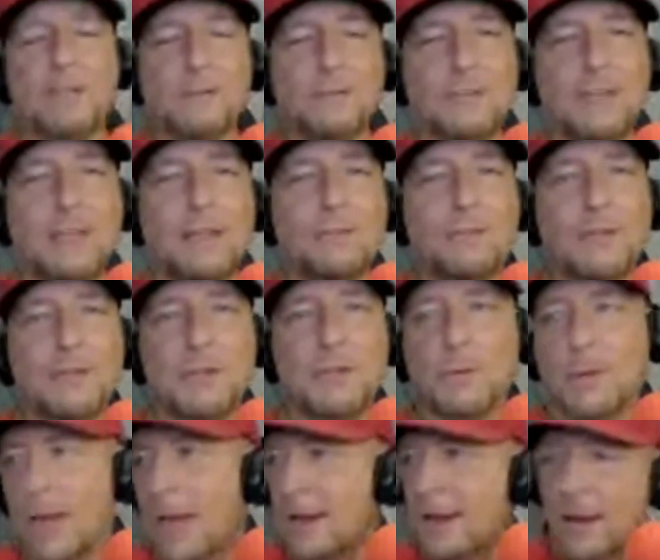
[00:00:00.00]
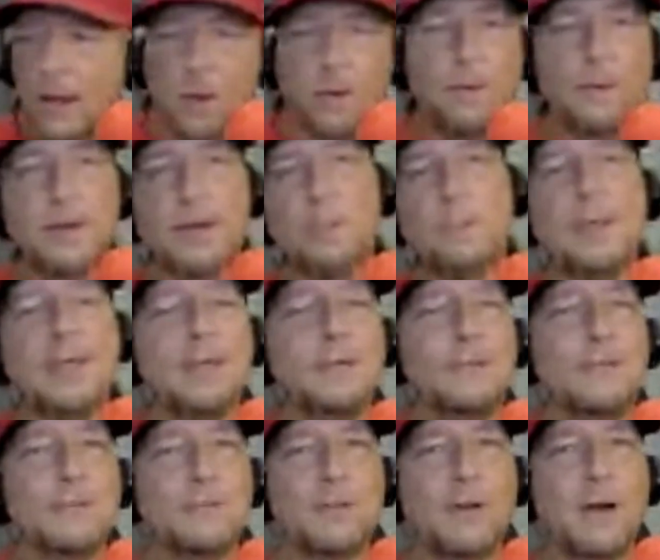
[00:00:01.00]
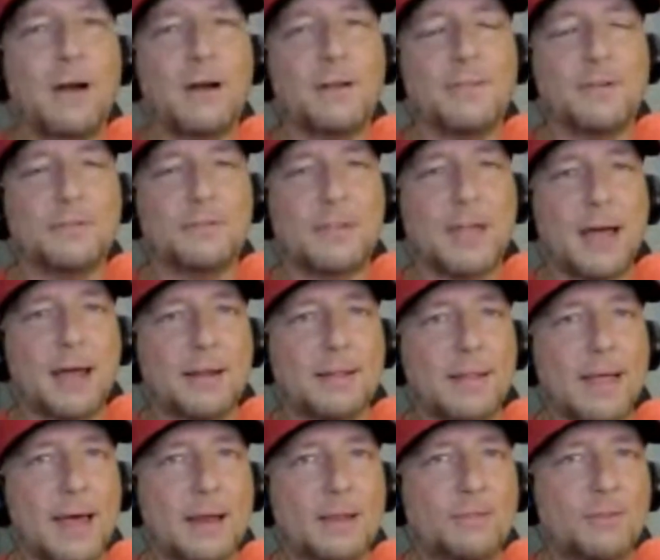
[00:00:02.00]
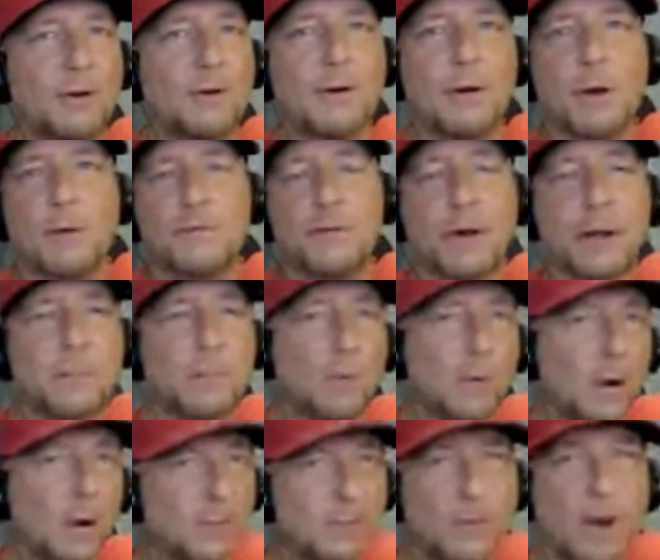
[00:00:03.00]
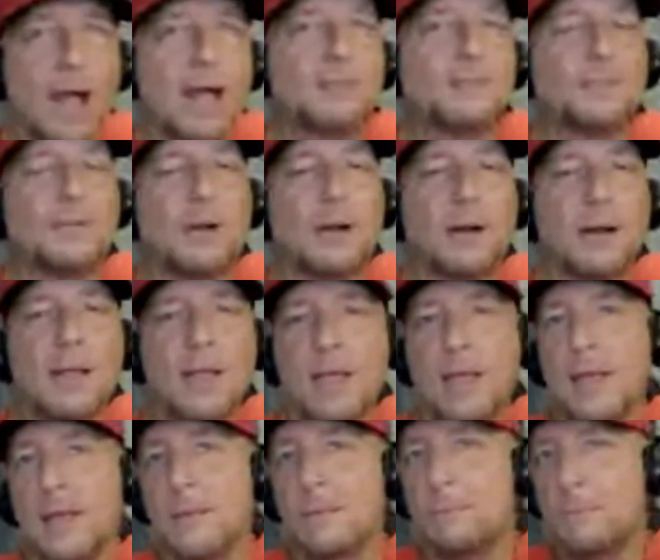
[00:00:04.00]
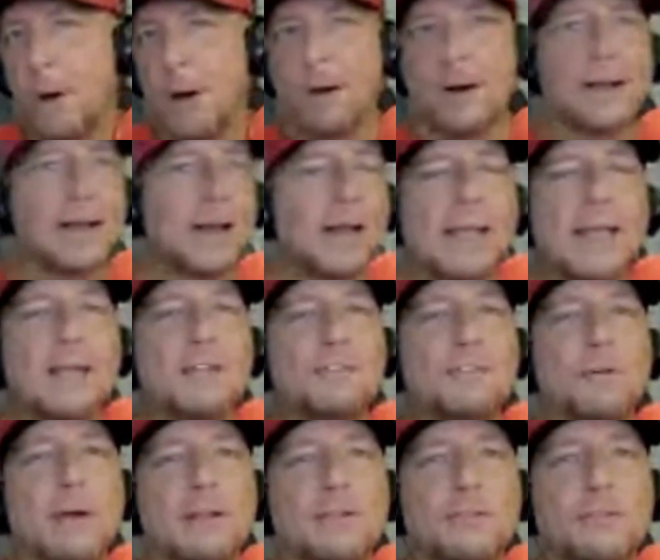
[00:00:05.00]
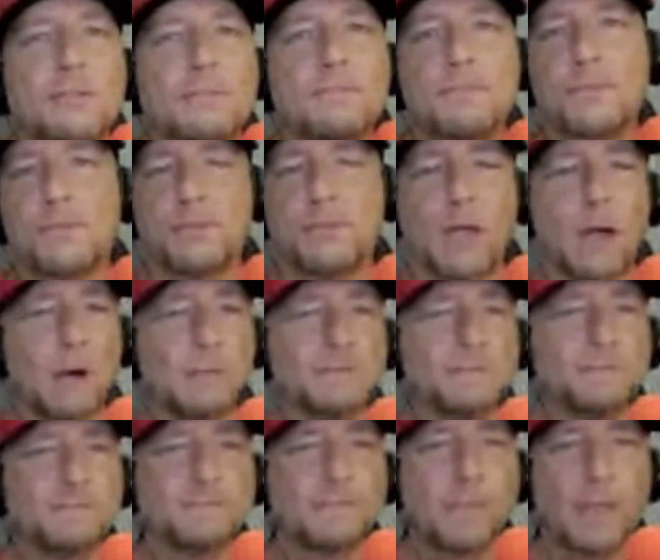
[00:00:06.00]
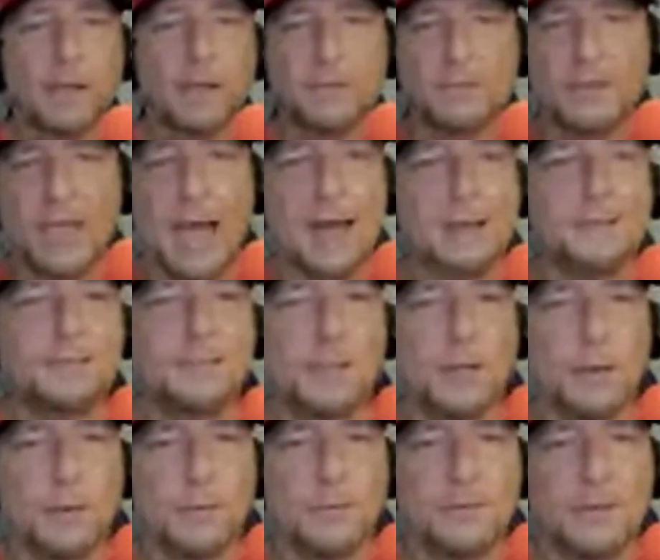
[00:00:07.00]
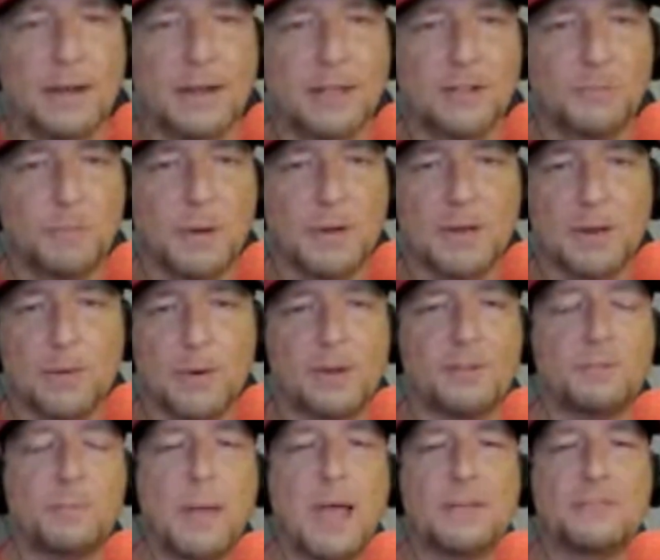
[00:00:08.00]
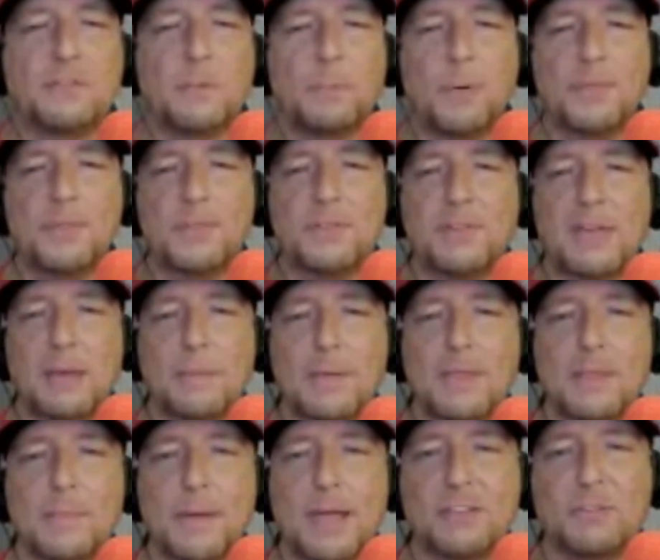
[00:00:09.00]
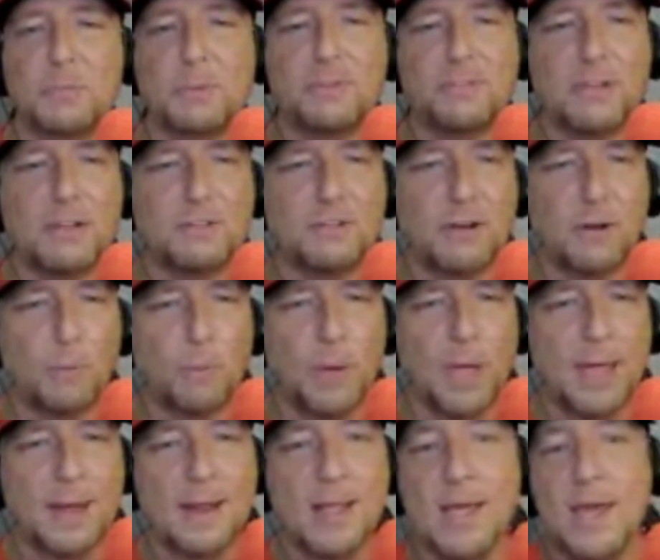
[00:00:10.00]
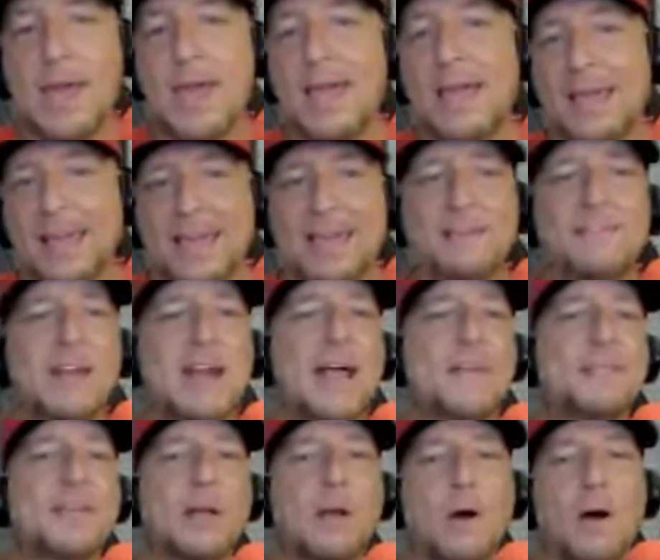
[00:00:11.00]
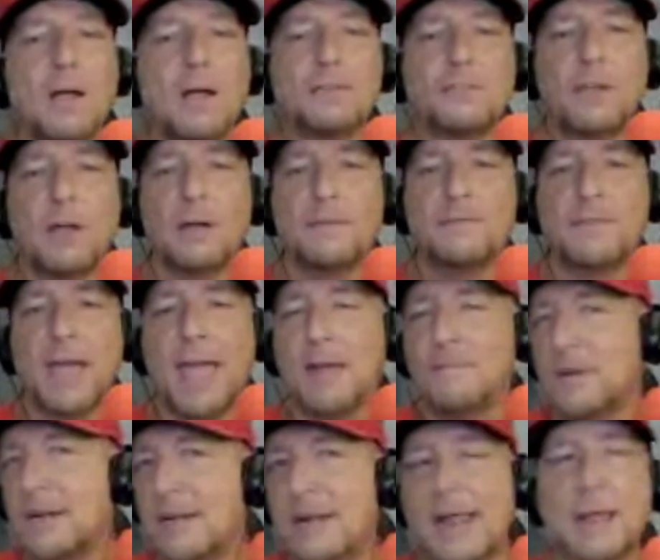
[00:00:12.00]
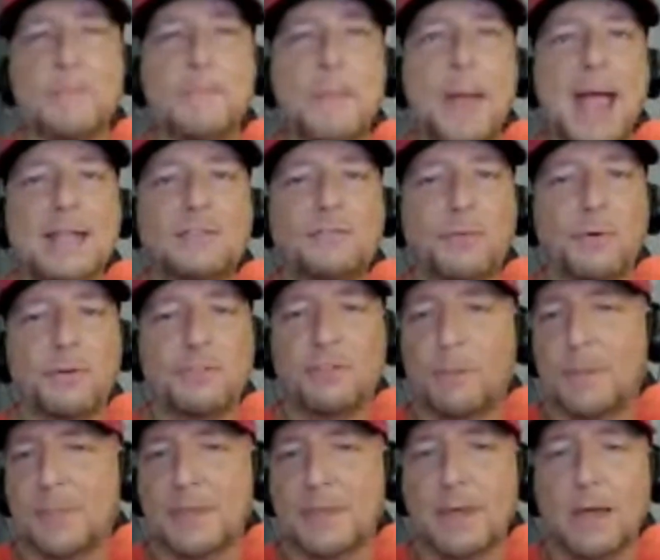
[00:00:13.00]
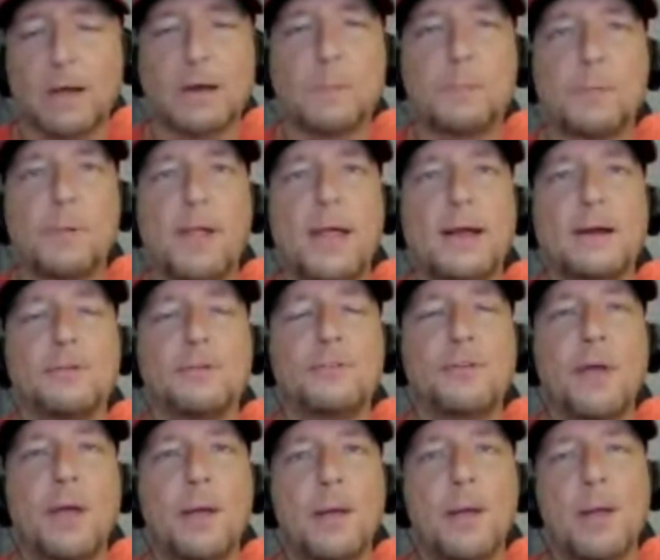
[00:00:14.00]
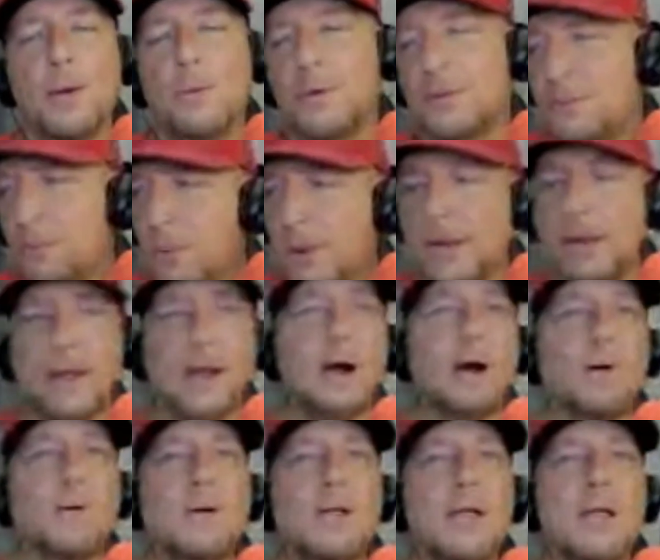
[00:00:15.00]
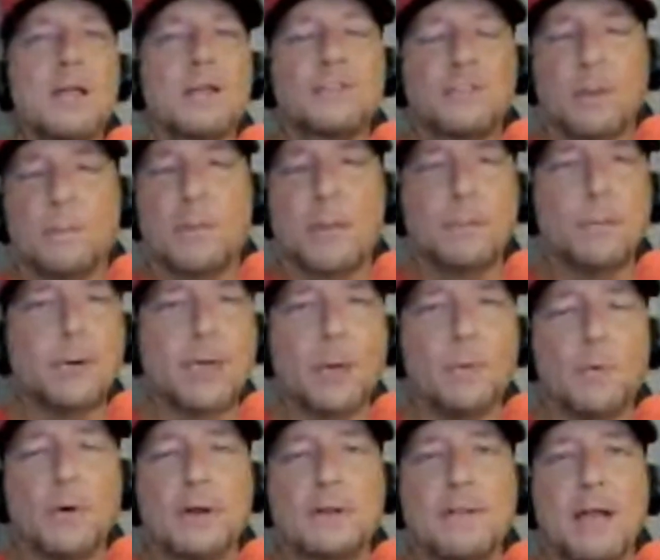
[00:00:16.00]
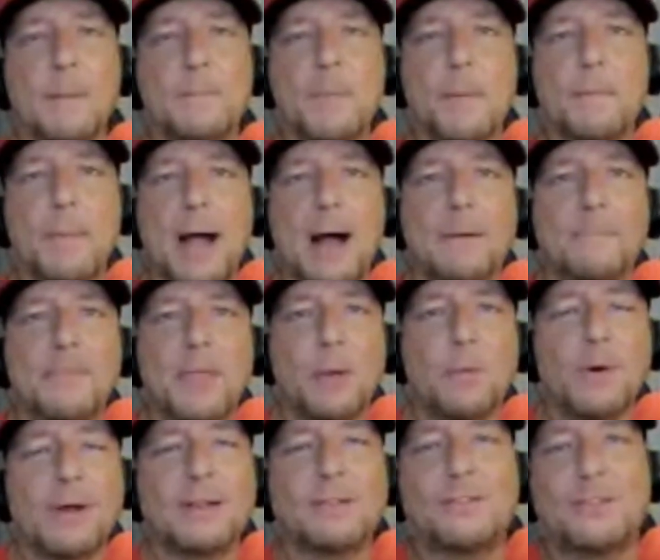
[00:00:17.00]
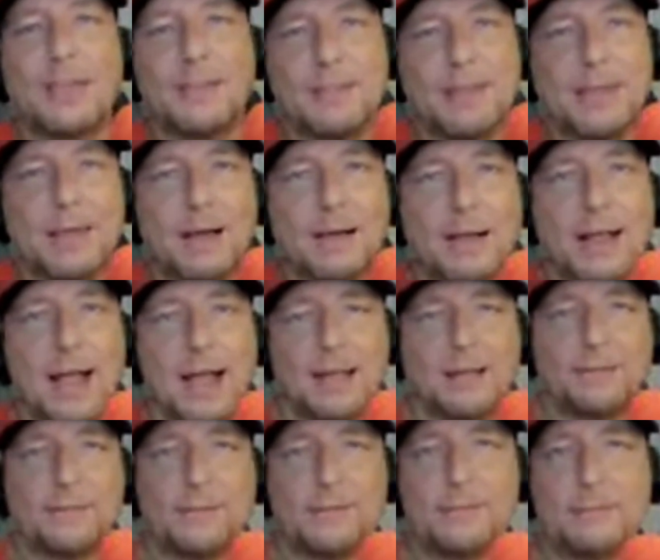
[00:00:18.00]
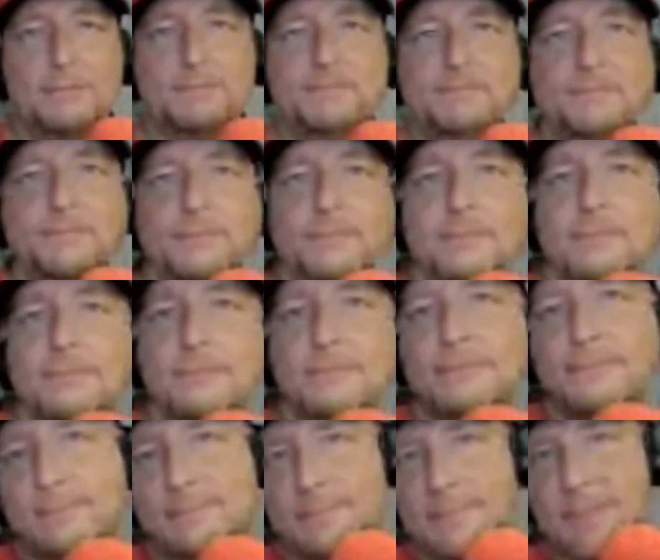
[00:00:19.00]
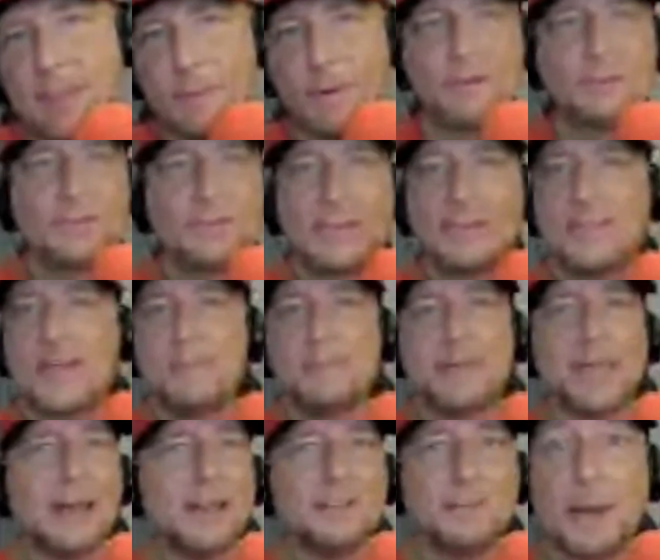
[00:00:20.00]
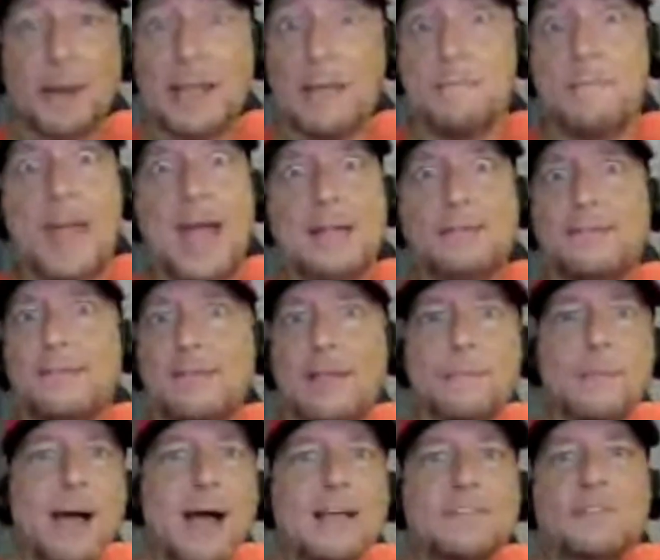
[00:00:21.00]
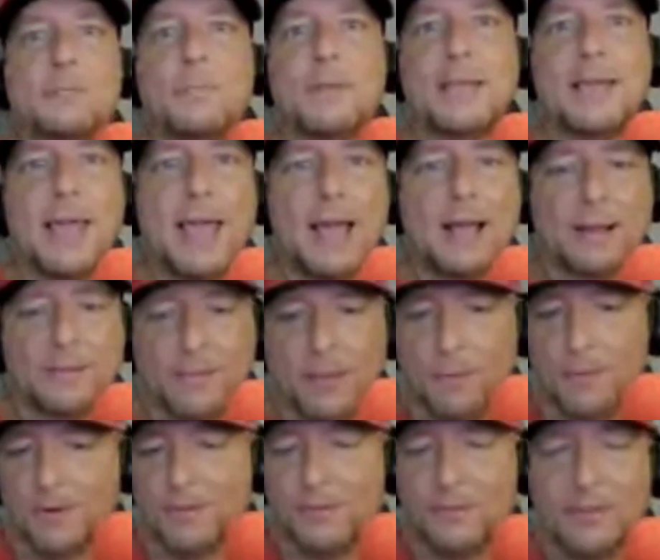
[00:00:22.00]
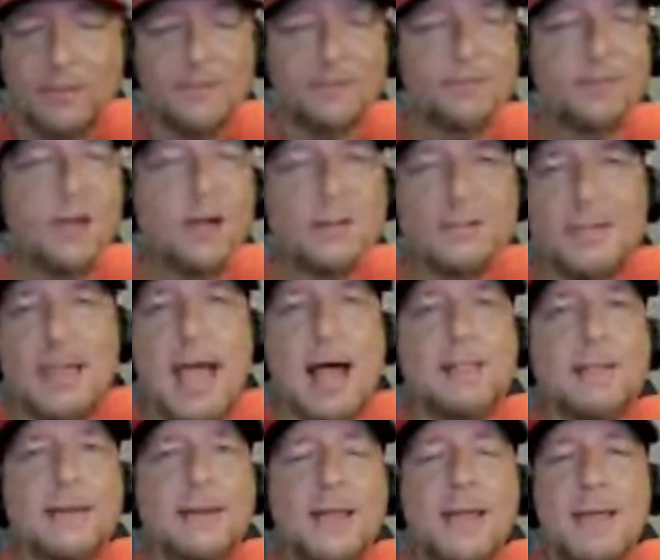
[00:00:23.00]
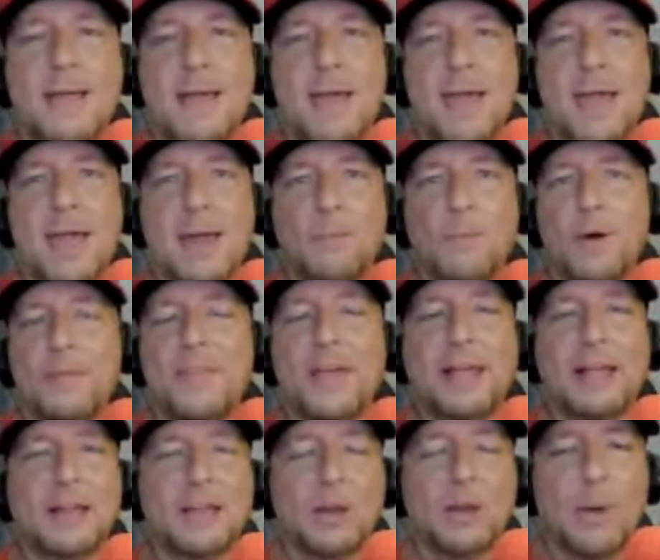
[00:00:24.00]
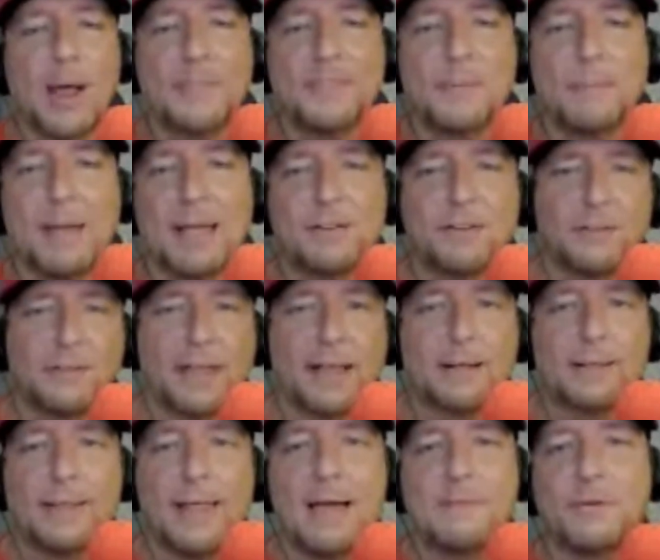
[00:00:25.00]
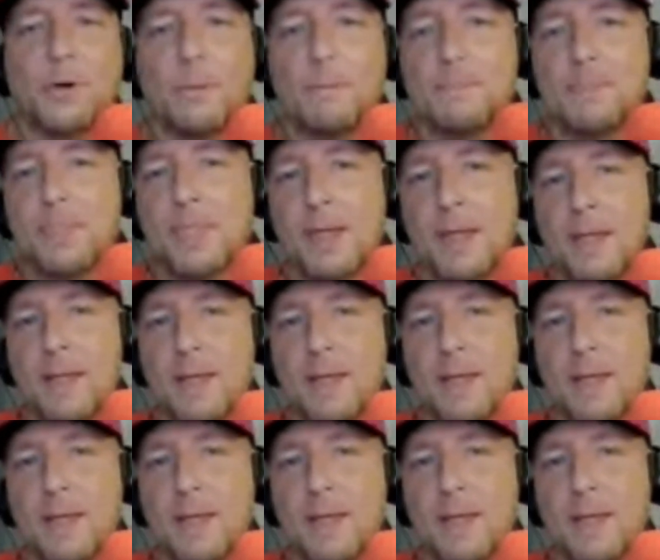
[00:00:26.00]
point in the season, you kind of know who your pieces are. There's not a lot of turnover anymore on the roster, barring any injuries. So he's got his dudes, and he's been doing his best to put the team in the best position to win, even at the cost of everyday at-bats for some of the younger players, which we know some people get worked up about. They want to see the young guys. They want to see them get as many at-bats as they possibly can because they want to see this young talent and what they can do at the major league level.